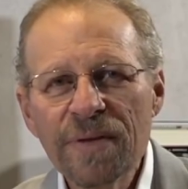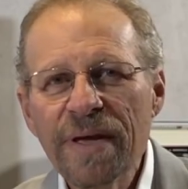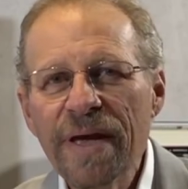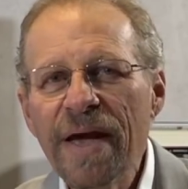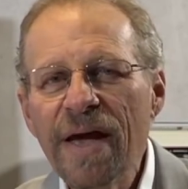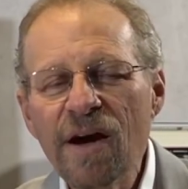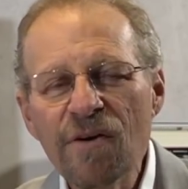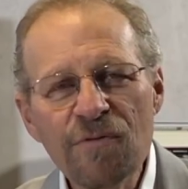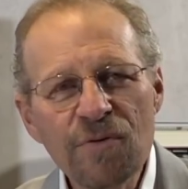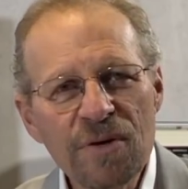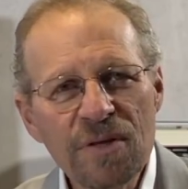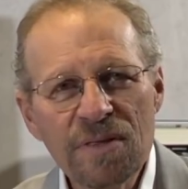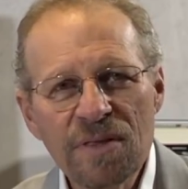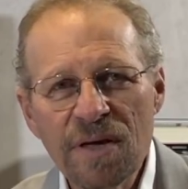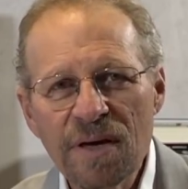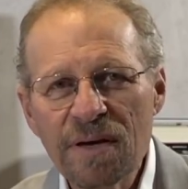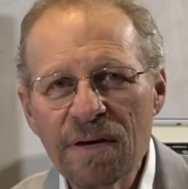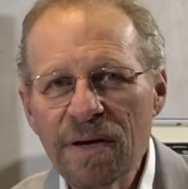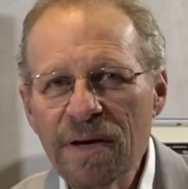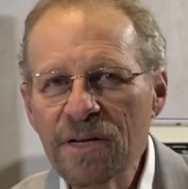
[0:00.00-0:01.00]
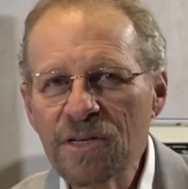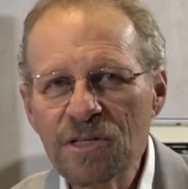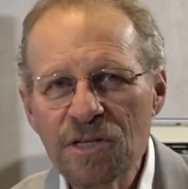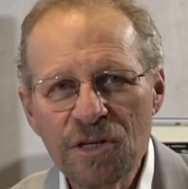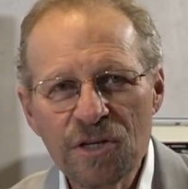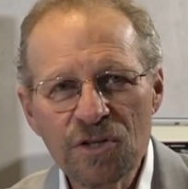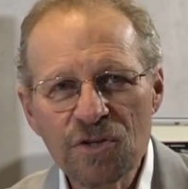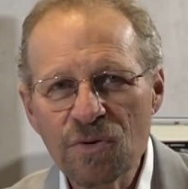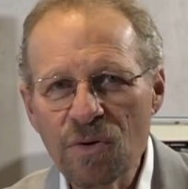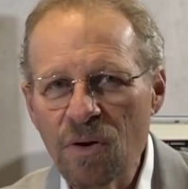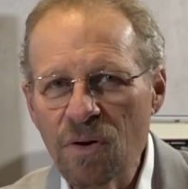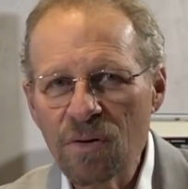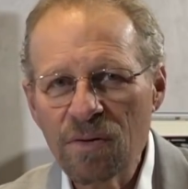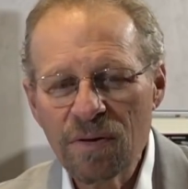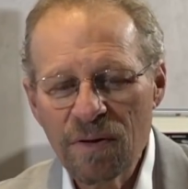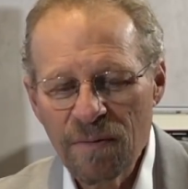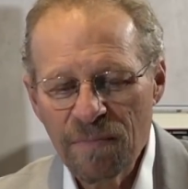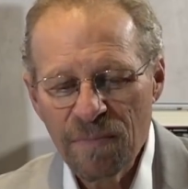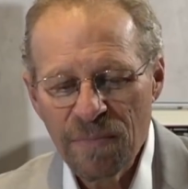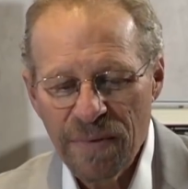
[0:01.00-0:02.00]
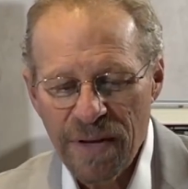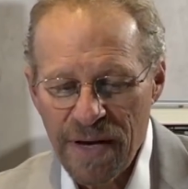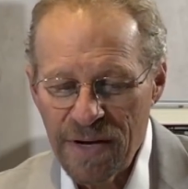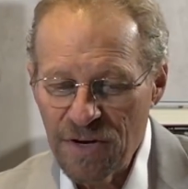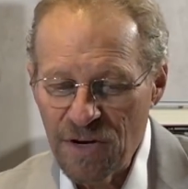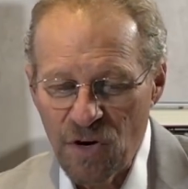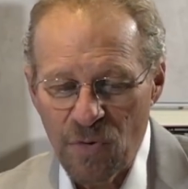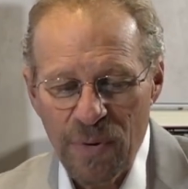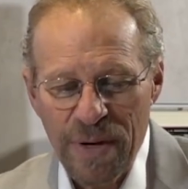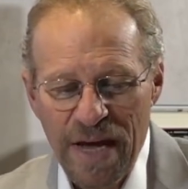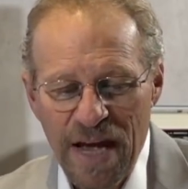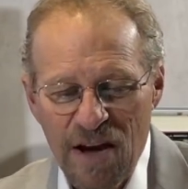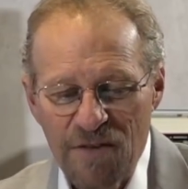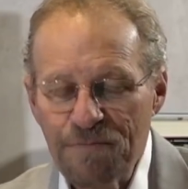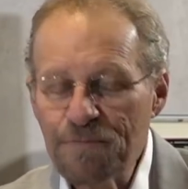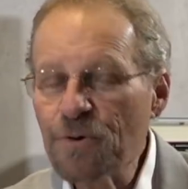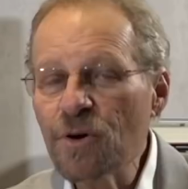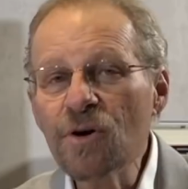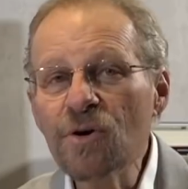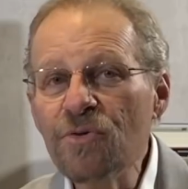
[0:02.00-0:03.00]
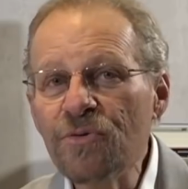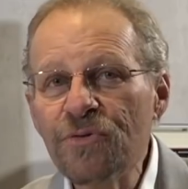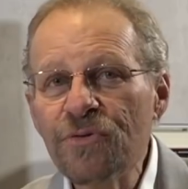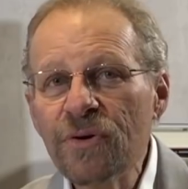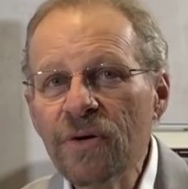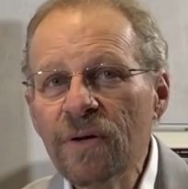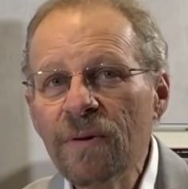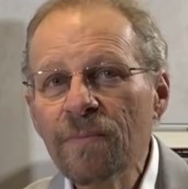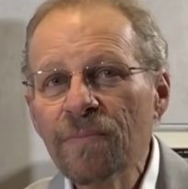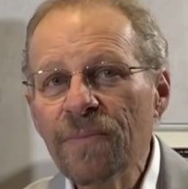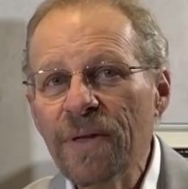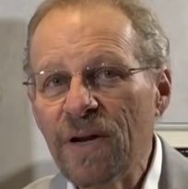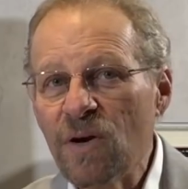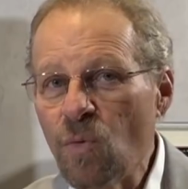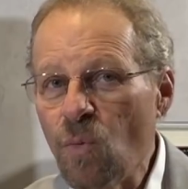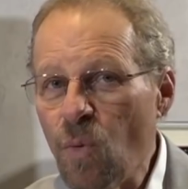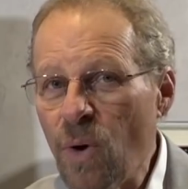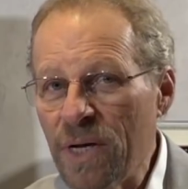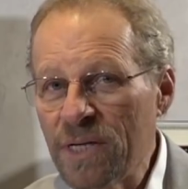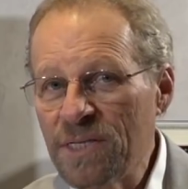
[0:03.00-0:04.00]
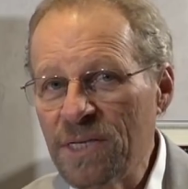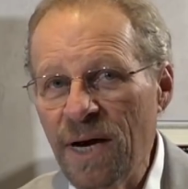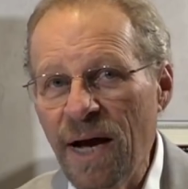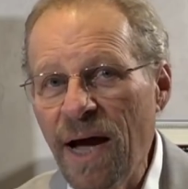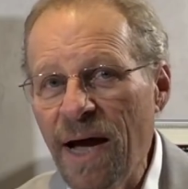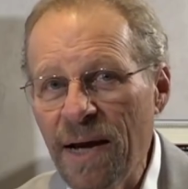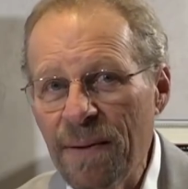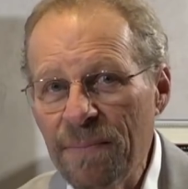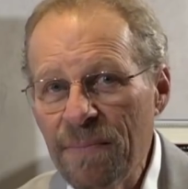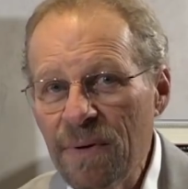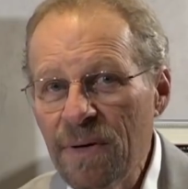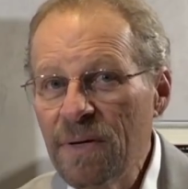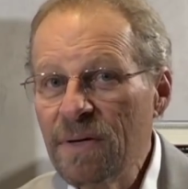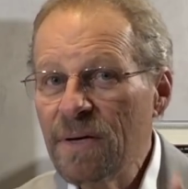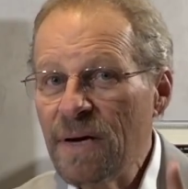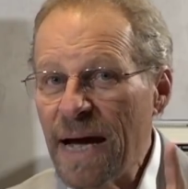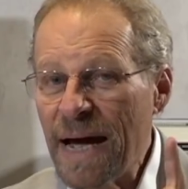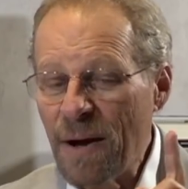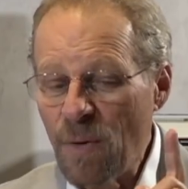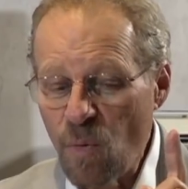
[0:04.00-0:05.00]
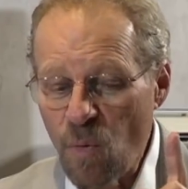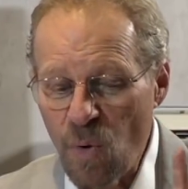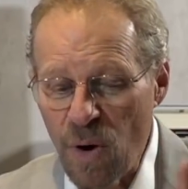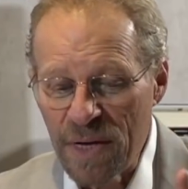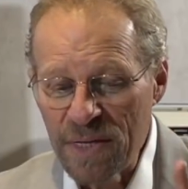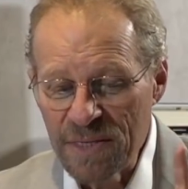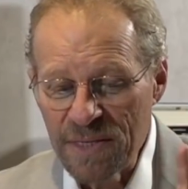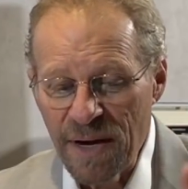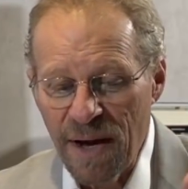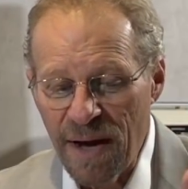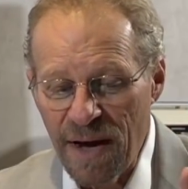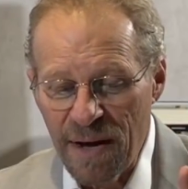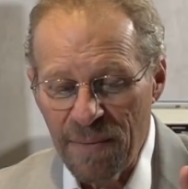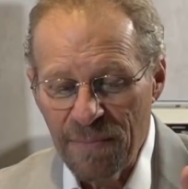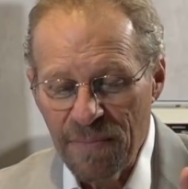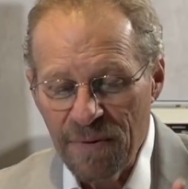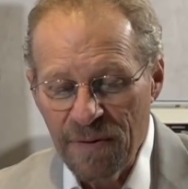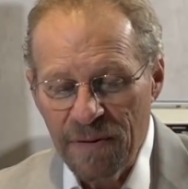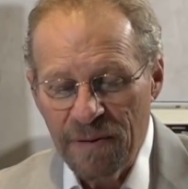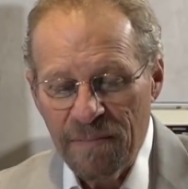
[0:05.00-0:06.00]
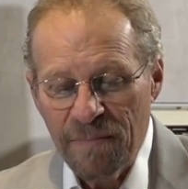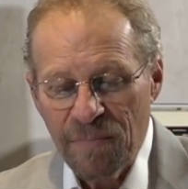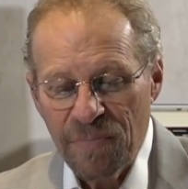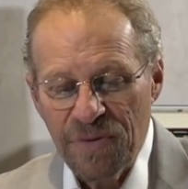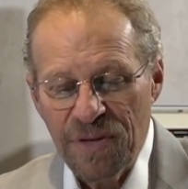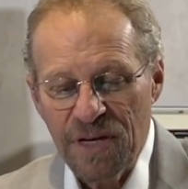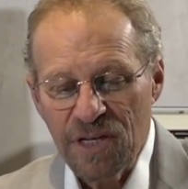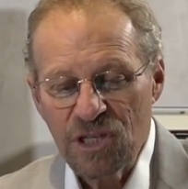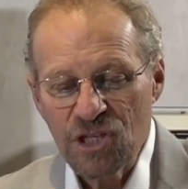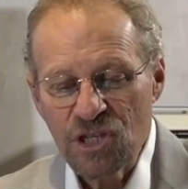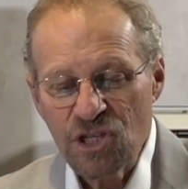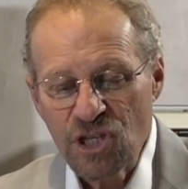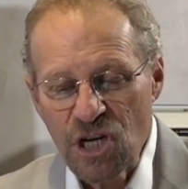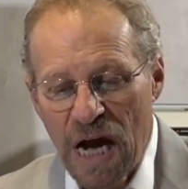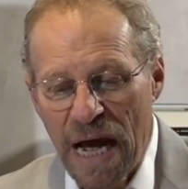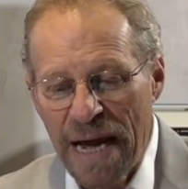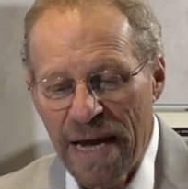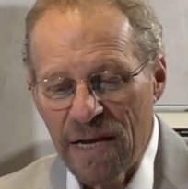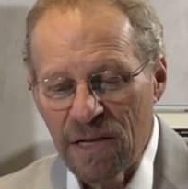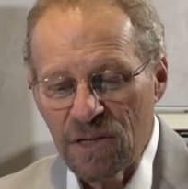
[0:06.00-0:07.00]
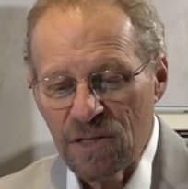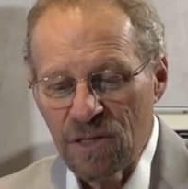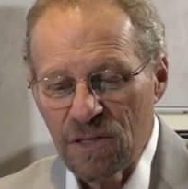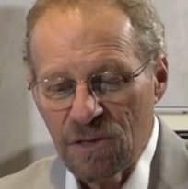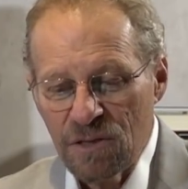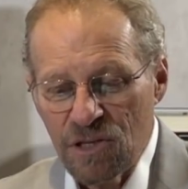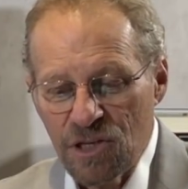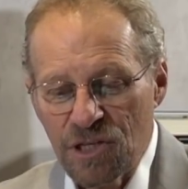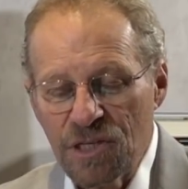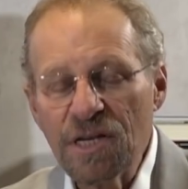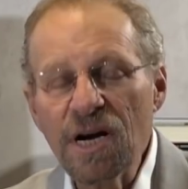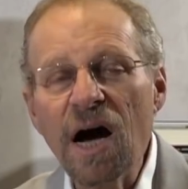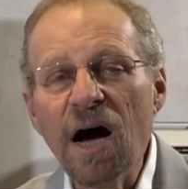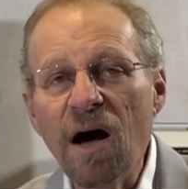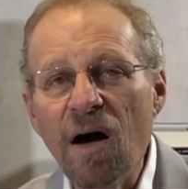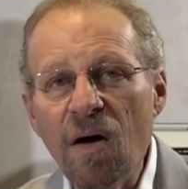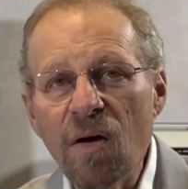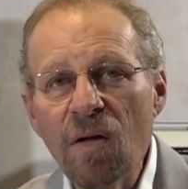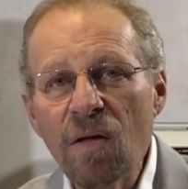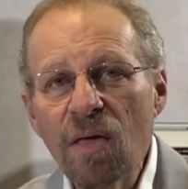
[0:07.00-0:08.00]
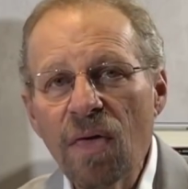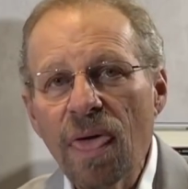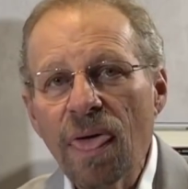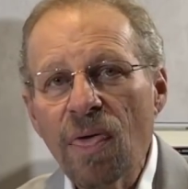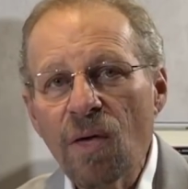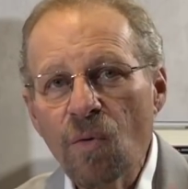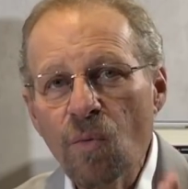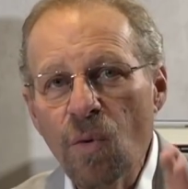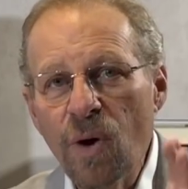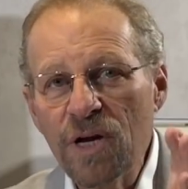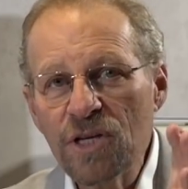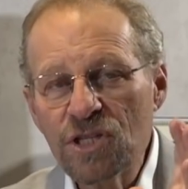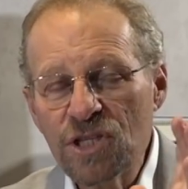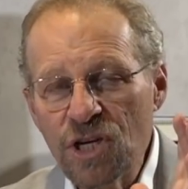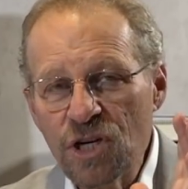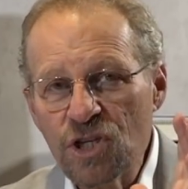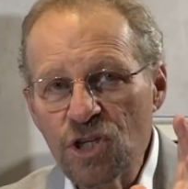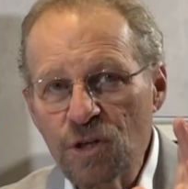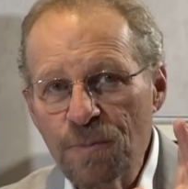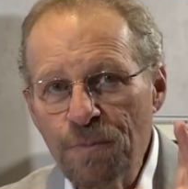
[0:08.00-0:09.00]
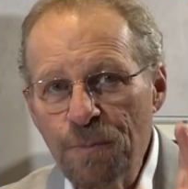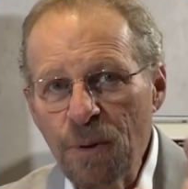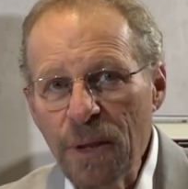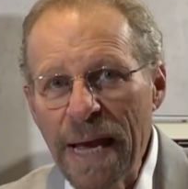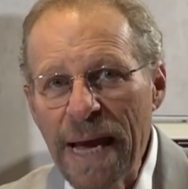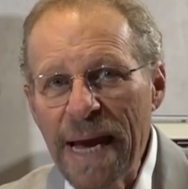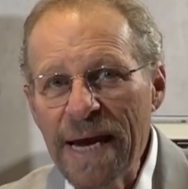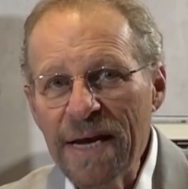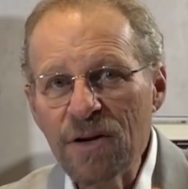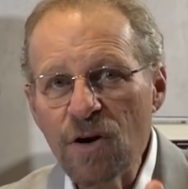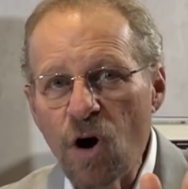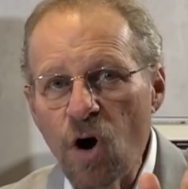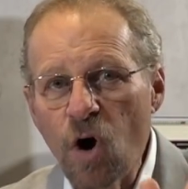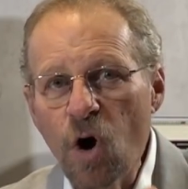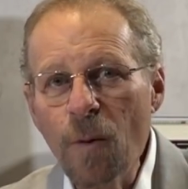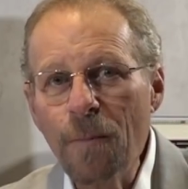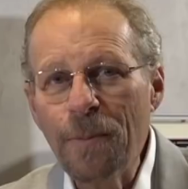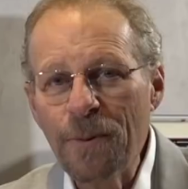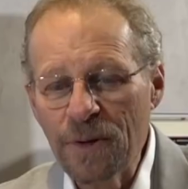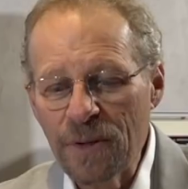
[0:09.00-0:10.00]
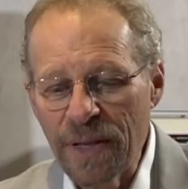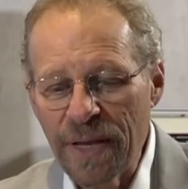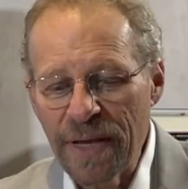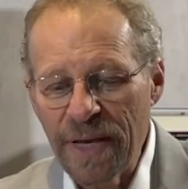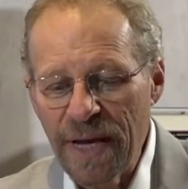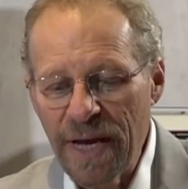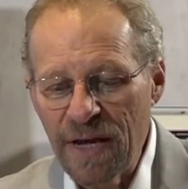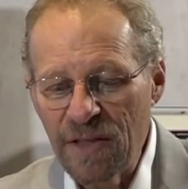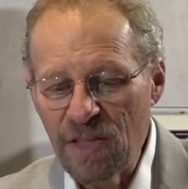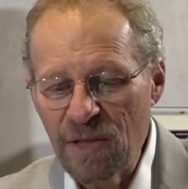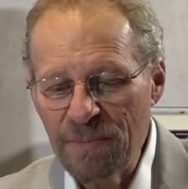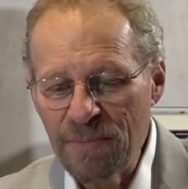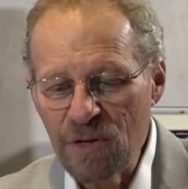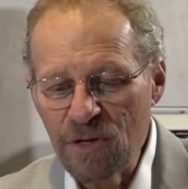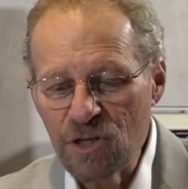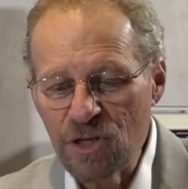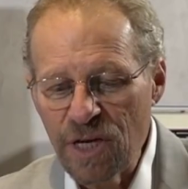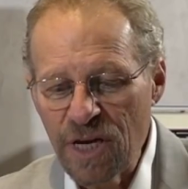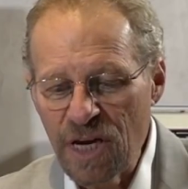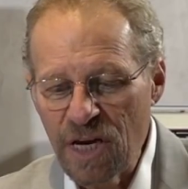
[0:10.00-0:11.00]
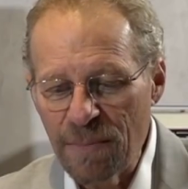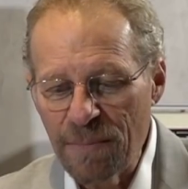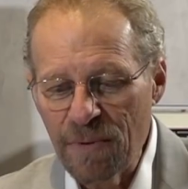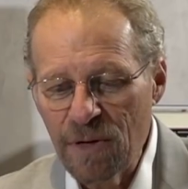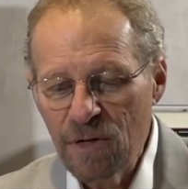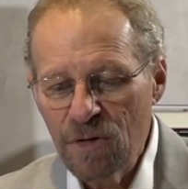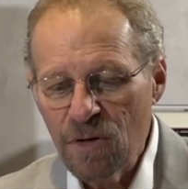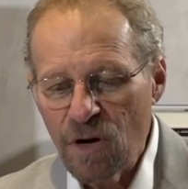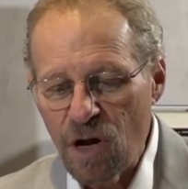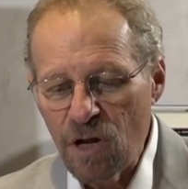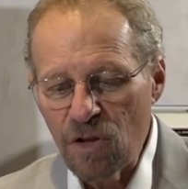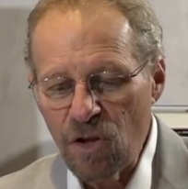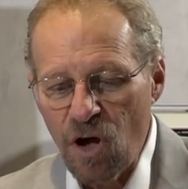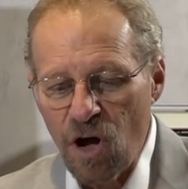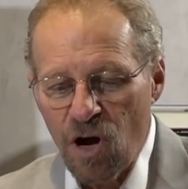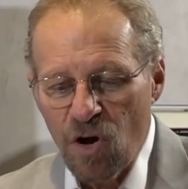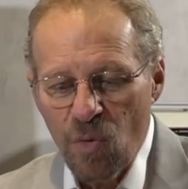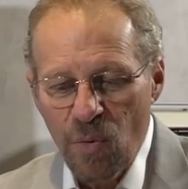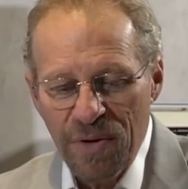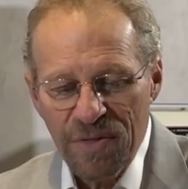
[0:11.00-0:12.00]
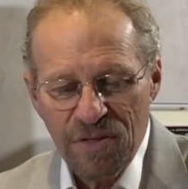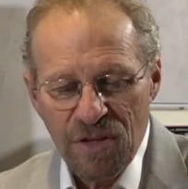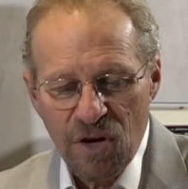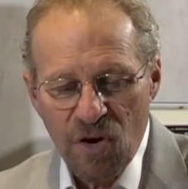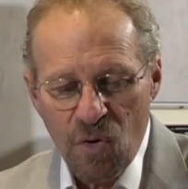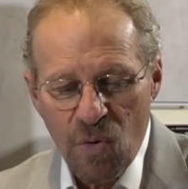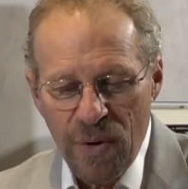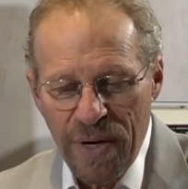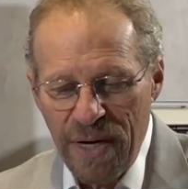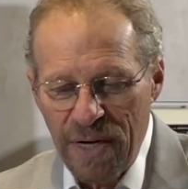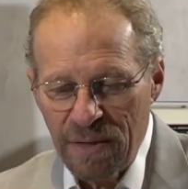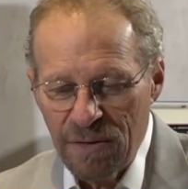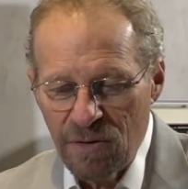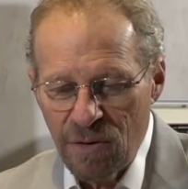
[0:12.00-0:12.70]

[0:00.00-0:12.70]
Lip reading: Everything is controlled. And here we have proof that at one time, this giant skull was displayed openly in the museum along with the queen.